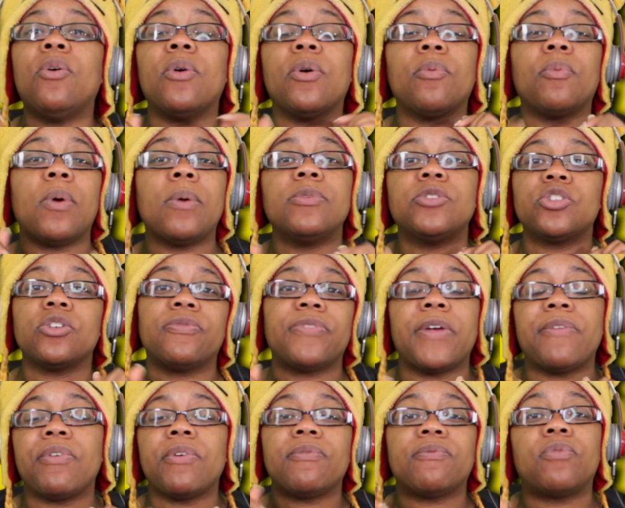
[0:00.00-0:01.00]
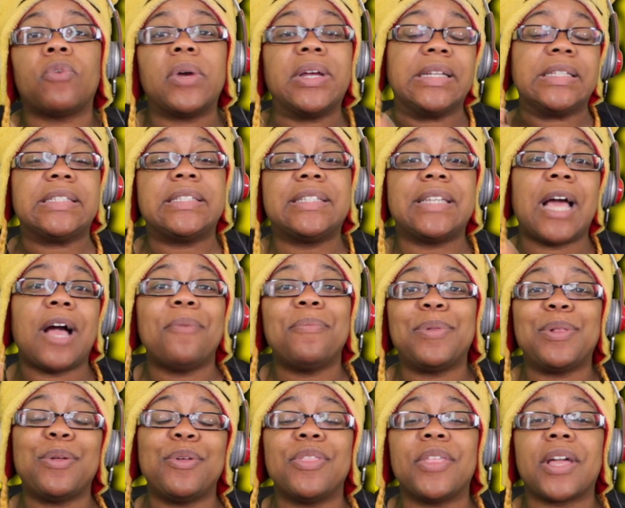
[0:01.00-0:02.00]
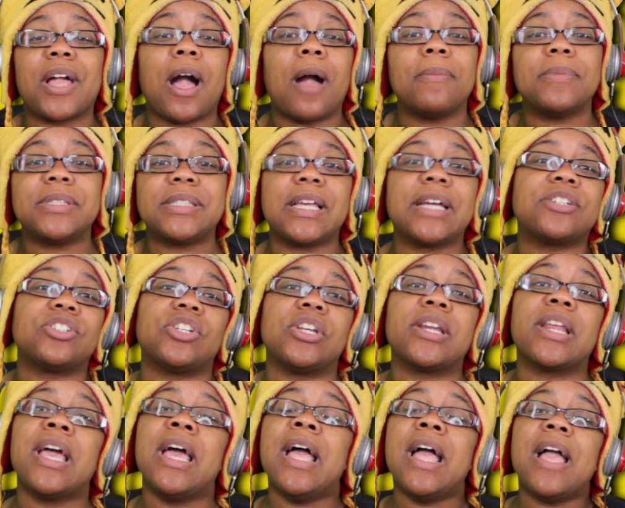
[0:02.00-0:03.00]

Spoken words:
or what was your favorite voice, down below in the comment section.